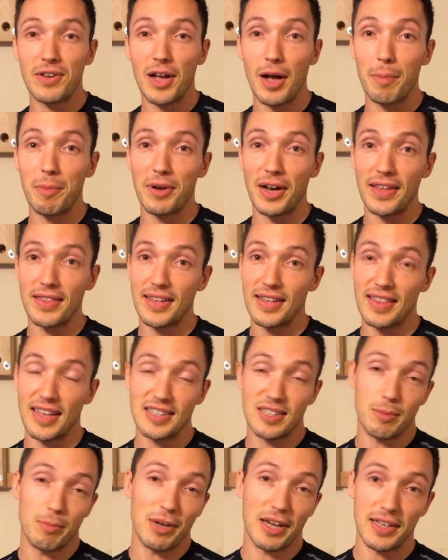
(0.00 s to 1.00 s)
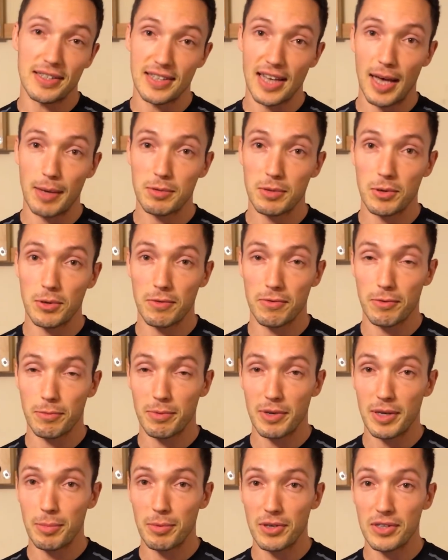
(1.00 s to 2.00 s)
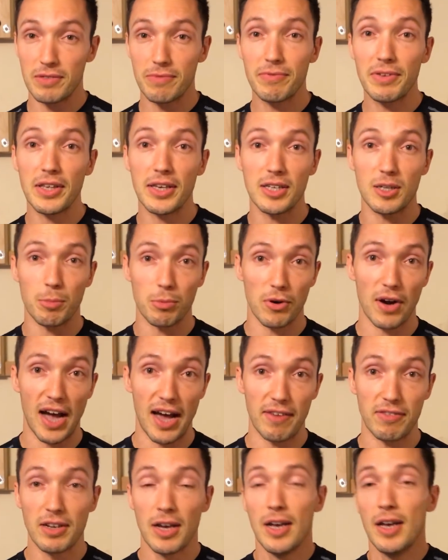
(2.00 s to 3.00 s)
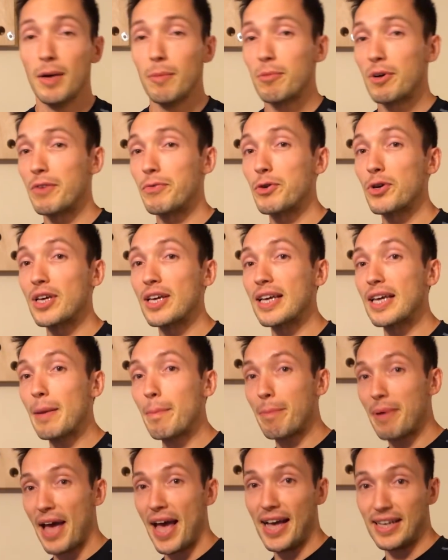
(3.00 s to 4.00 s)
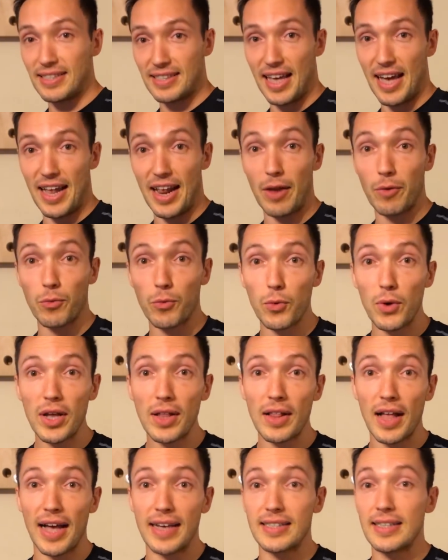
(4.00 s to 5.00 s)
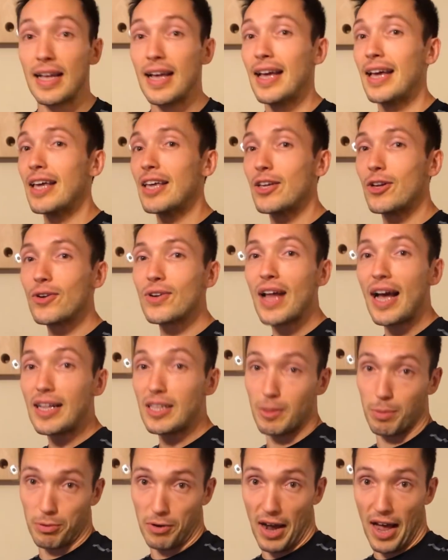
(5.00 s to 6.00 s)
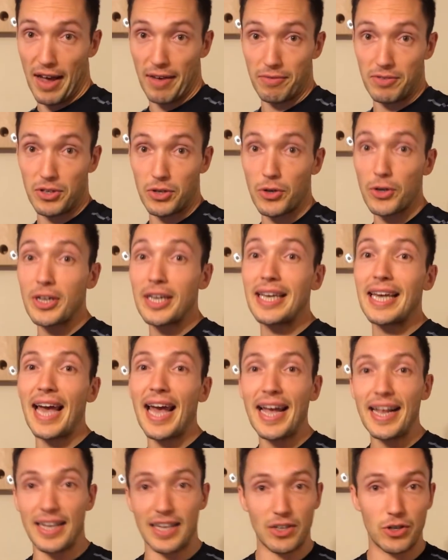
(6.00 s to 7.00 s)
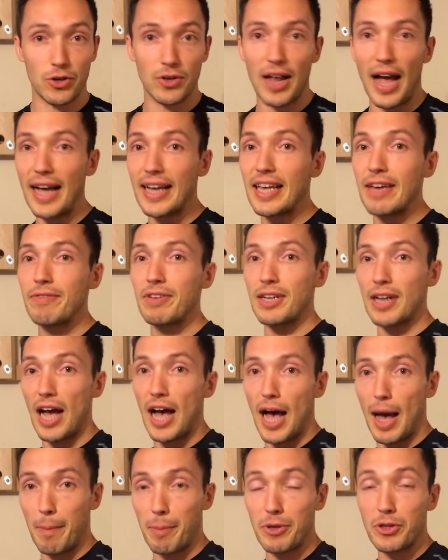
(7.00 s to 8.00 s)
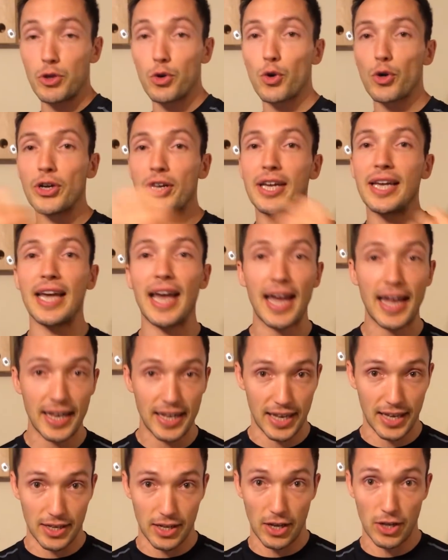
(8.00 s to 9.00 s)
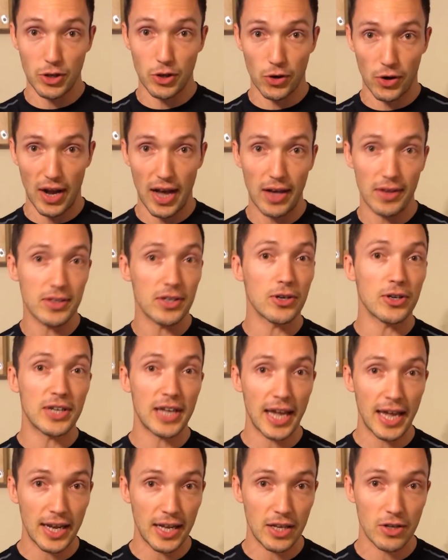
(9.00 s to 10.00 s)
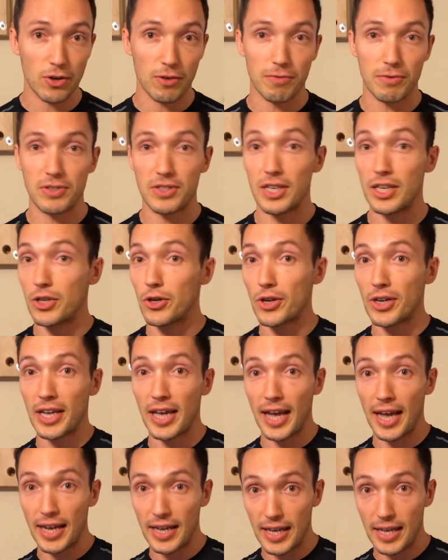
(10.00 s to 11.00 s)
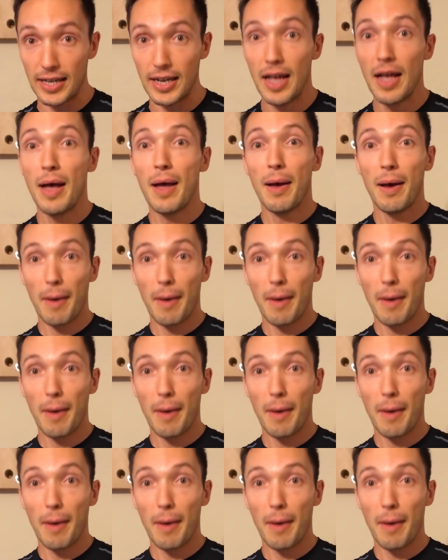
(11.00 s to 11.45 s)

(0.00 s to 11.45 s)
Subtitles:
up, and I think that's the biggest obstacle for people, is feeling deprived. But if you can get past that and realize you're not deprived, you're gaining, you're not giving up, you're gaining your health, you're gaining your physique, you're gaining